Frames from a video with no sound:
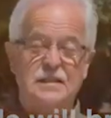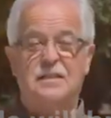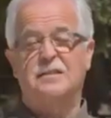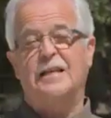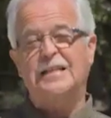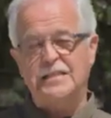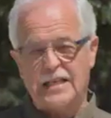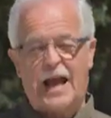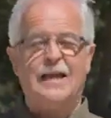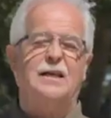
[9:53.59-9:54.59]
this is
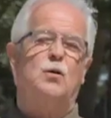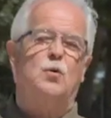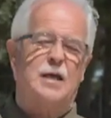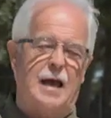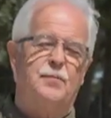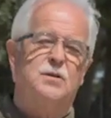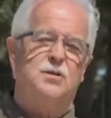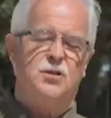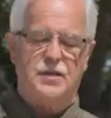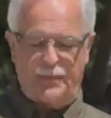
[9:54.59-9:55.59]
exactly what happened
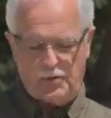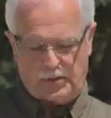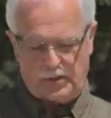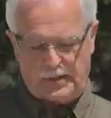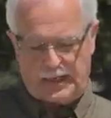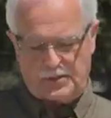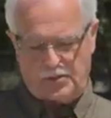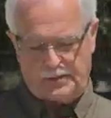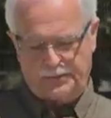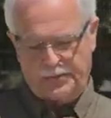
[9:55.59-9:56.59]
to
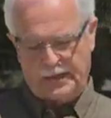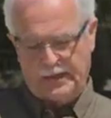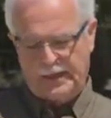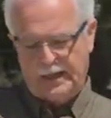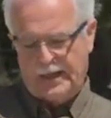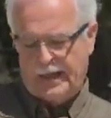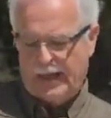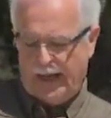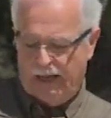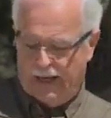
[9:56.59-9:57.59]
Nebuchadnezzar.
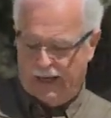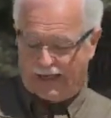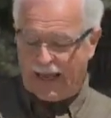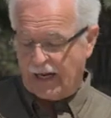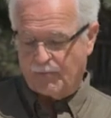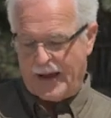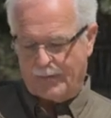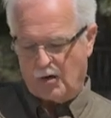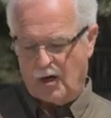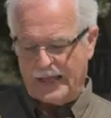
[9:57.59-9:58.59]
king of
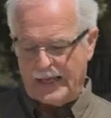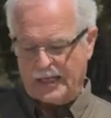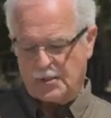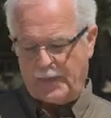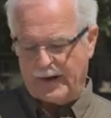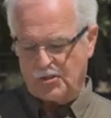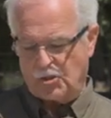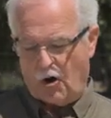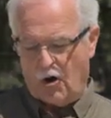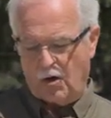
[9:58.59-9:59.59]
Babylon, he
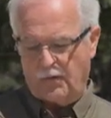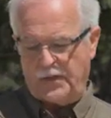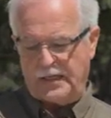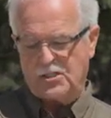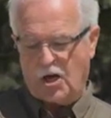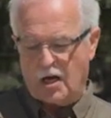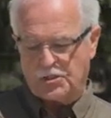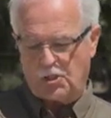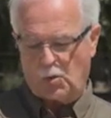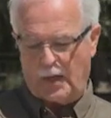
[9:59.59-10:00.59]
experienced all of these
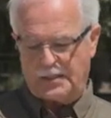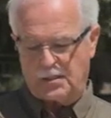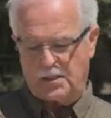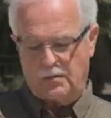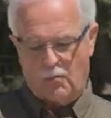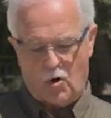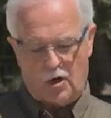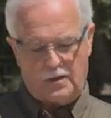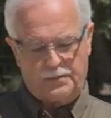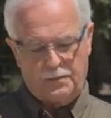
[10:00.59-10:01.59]
consequences and
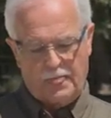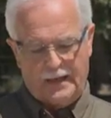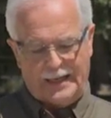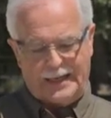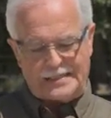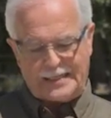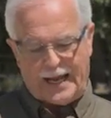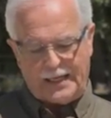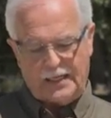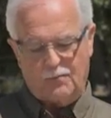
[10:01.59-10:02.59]
more. His
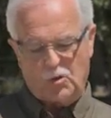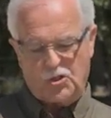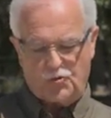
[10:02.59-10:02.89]
kingdom was